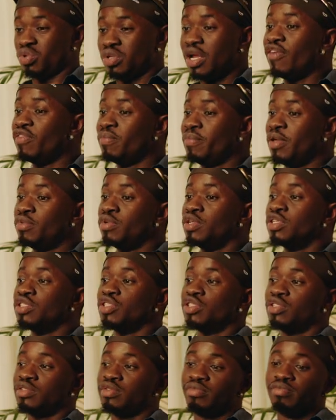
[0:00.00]
Not even maybe, this
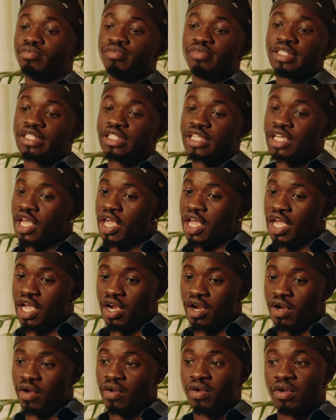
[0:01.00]
is senior
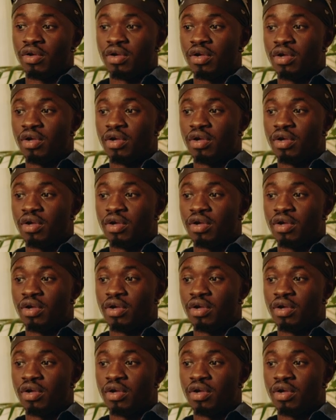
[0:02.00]
year.